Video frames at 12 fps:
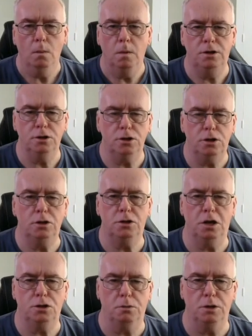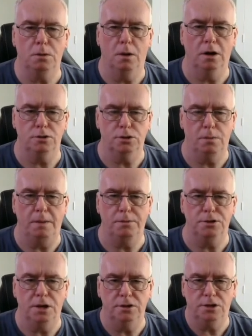We just use SWR as a
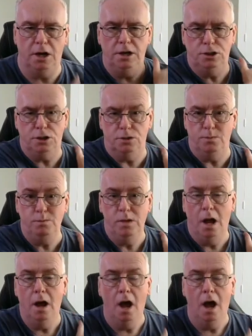representation,